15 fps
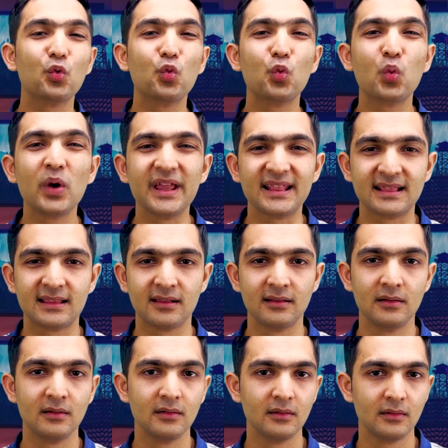with.
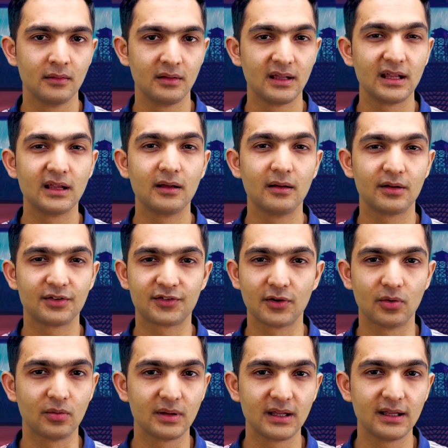
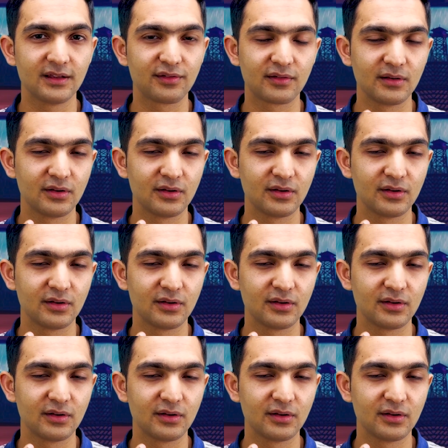So it's